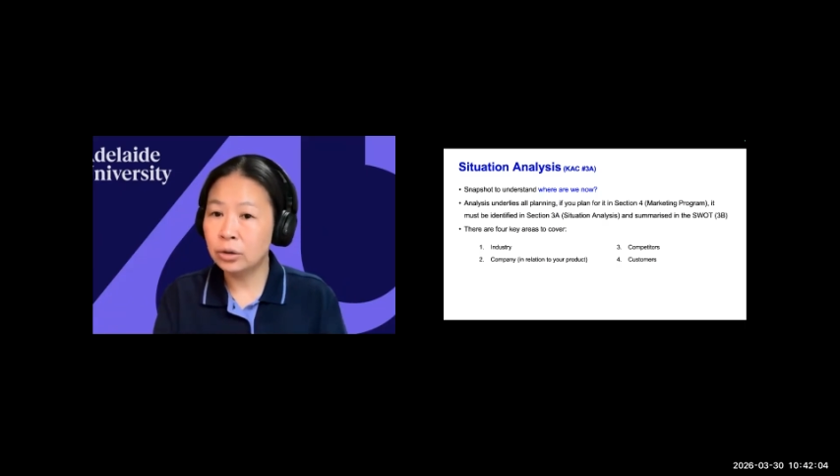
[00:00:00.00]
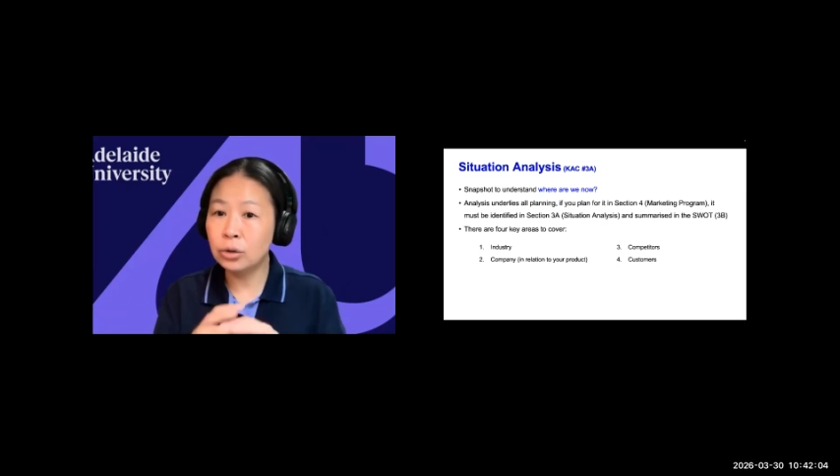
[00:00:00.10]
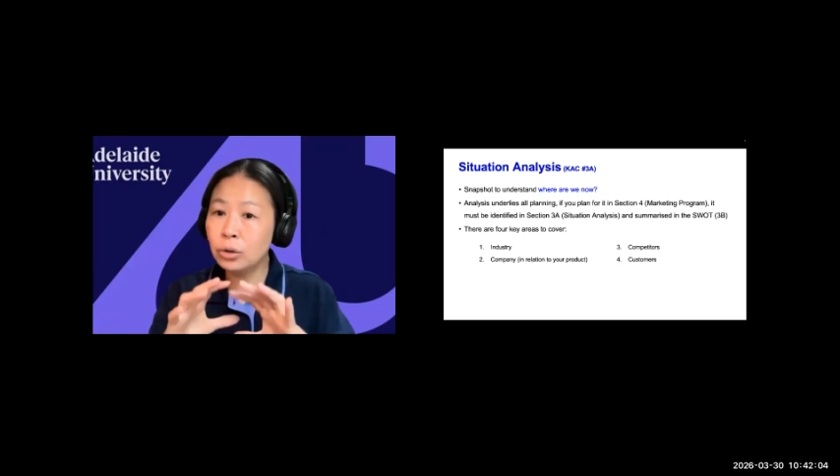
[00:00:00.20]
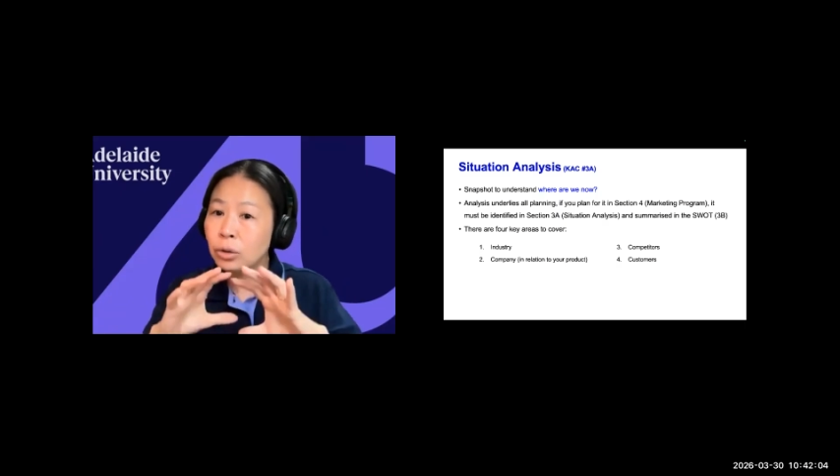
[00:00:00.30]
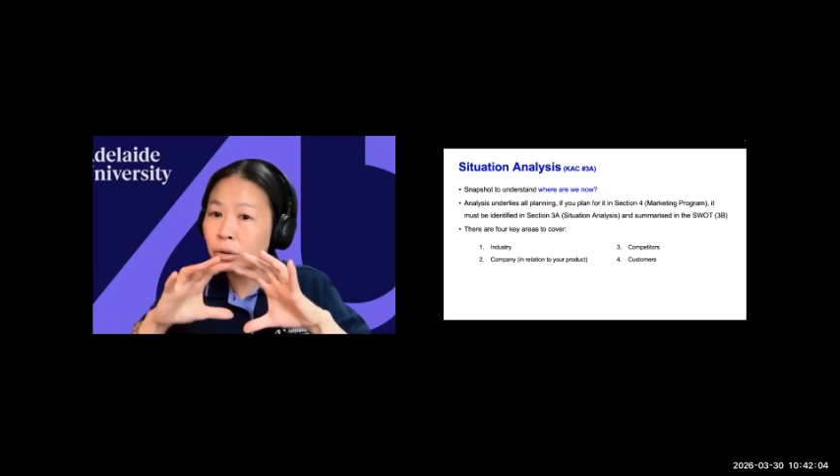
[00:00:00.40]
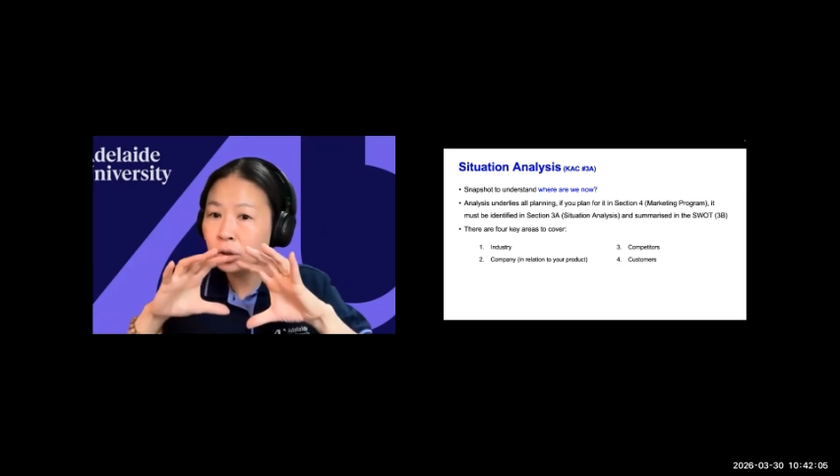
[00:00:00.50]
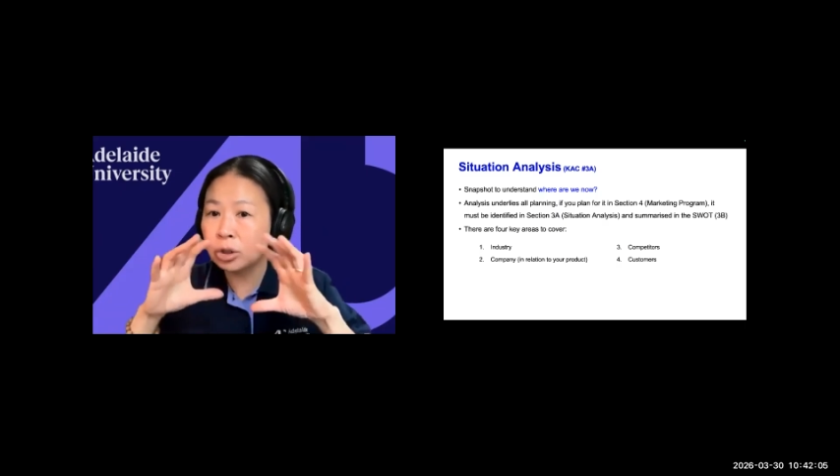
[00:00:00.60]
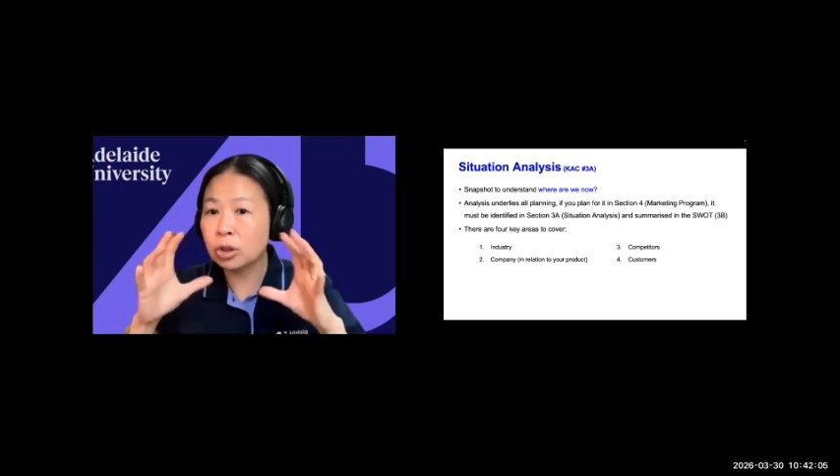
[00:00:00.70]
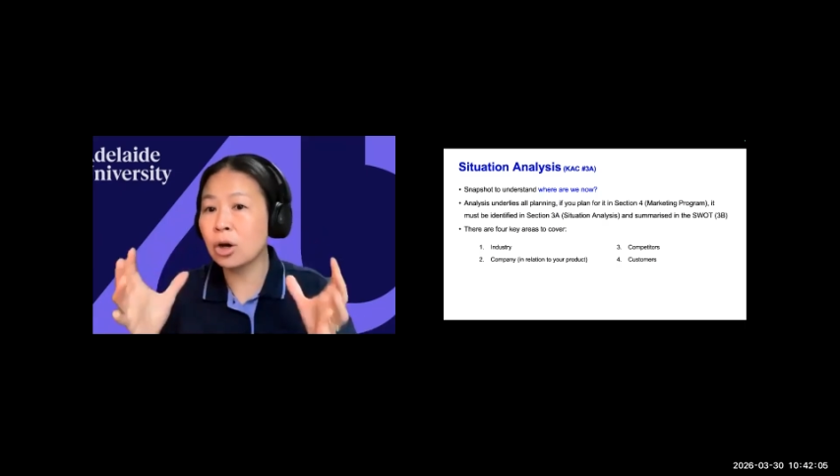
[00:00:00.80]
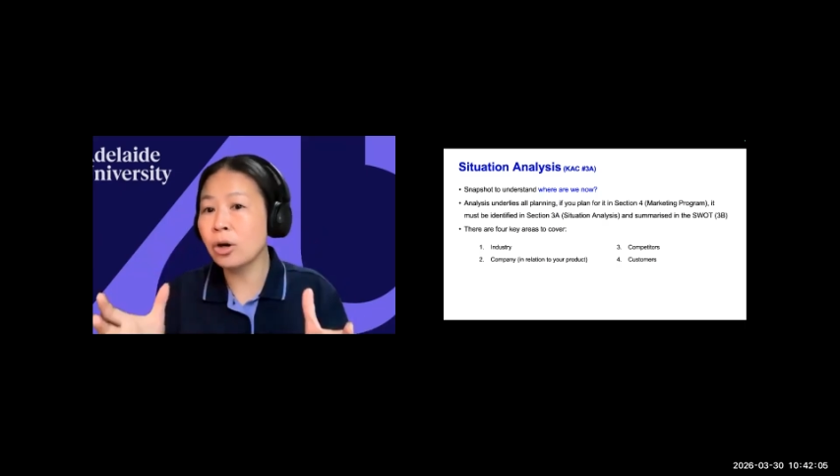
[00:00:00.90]
You
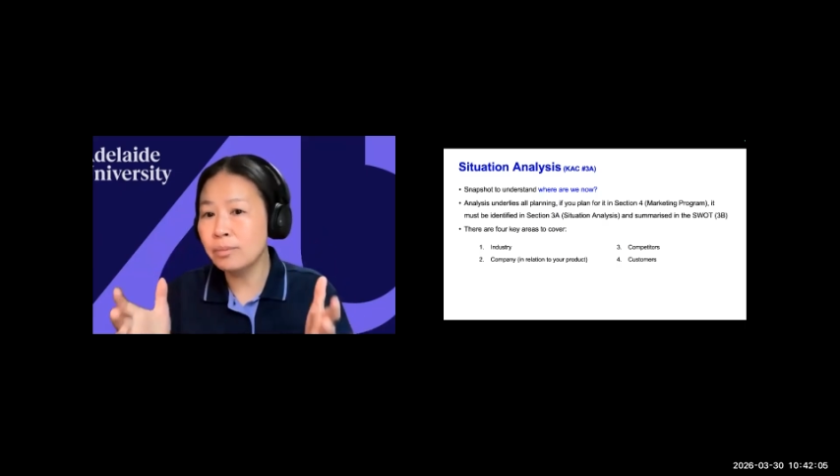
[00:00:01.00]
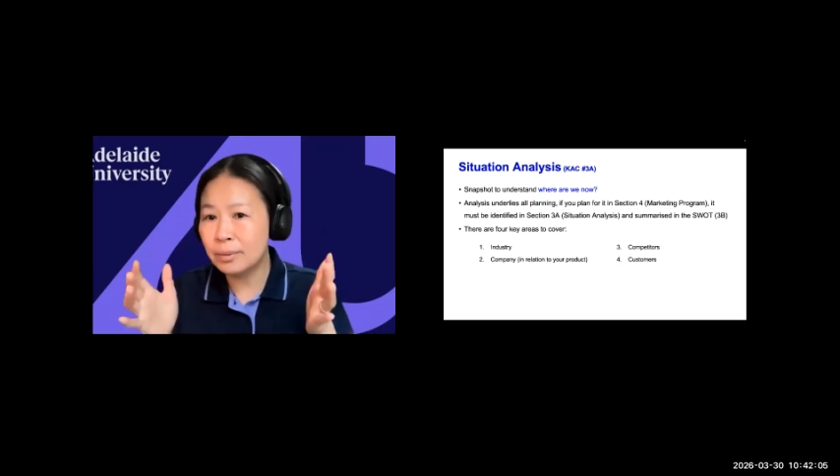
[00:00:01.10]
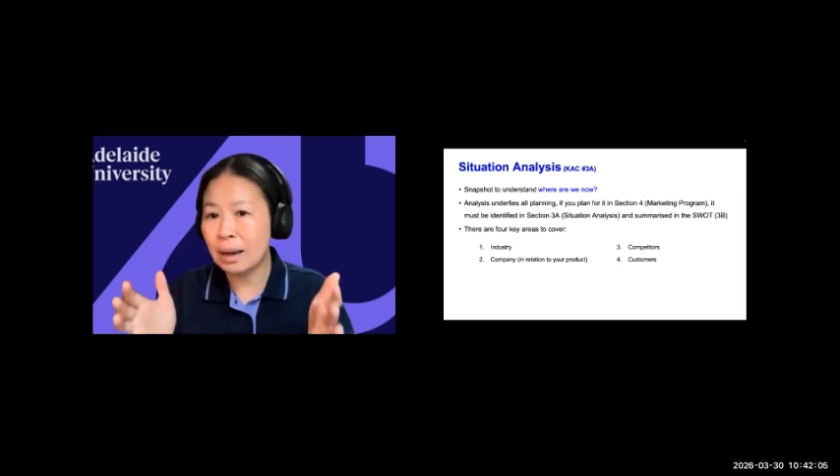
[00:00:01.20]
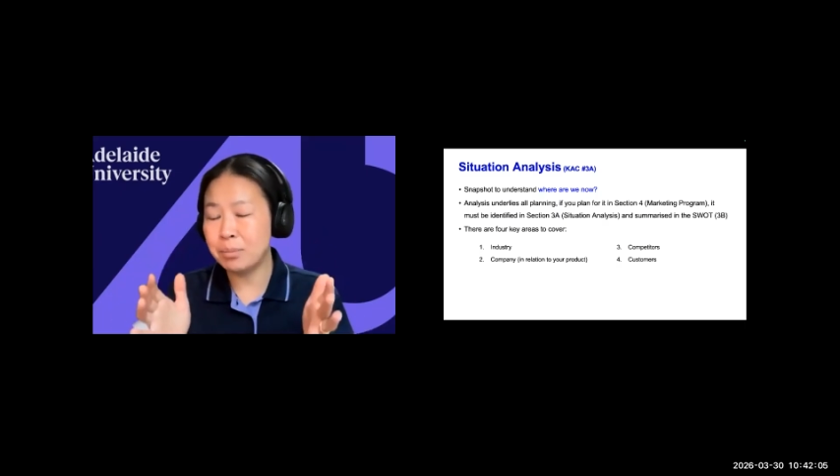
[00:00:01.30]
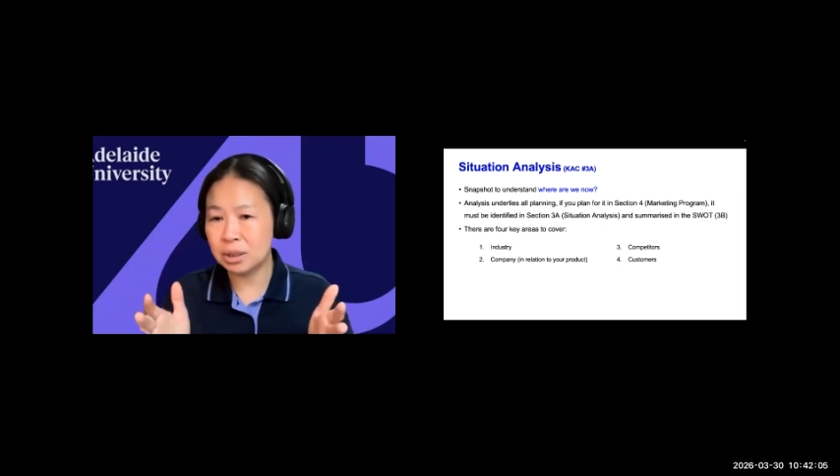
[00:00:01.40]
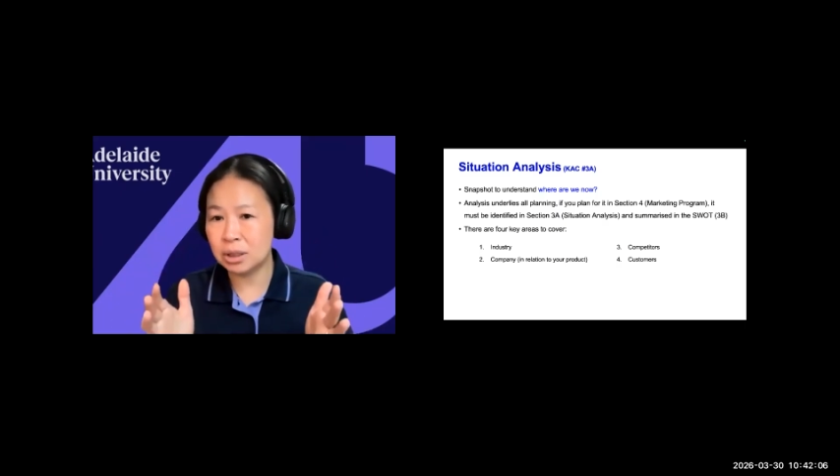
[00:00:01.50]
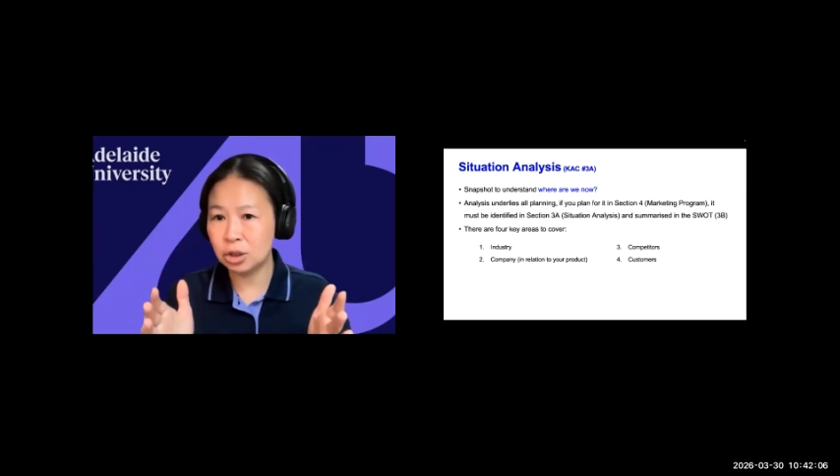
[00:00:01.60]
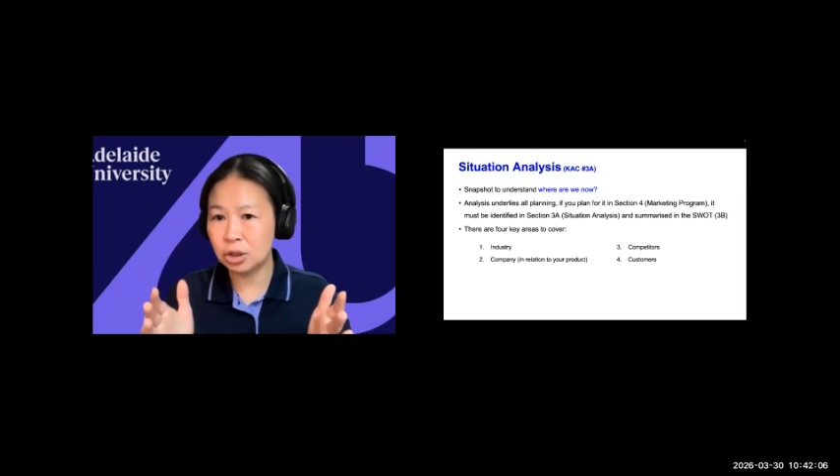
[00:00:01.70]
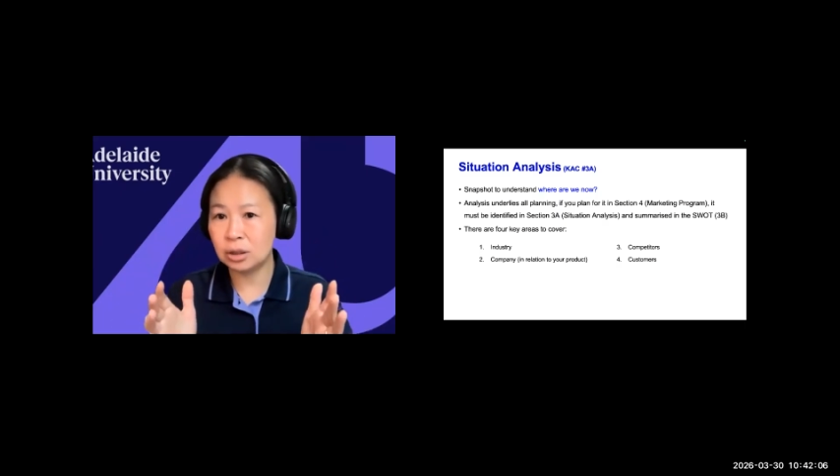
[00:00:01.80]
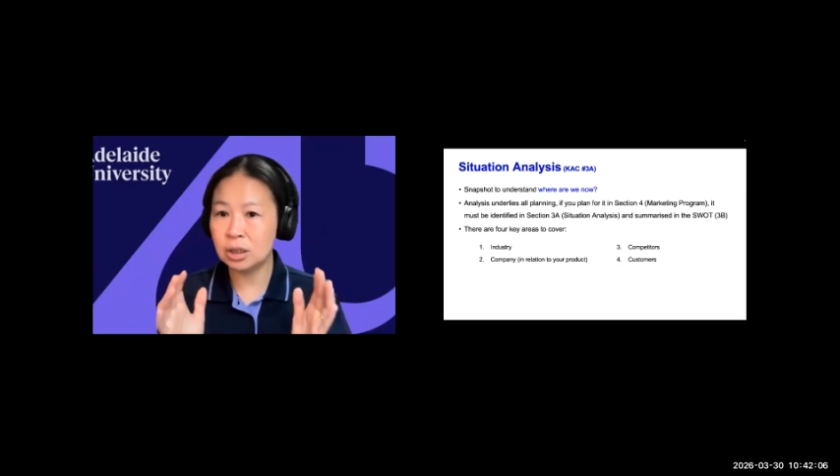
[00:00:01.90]
scope that position.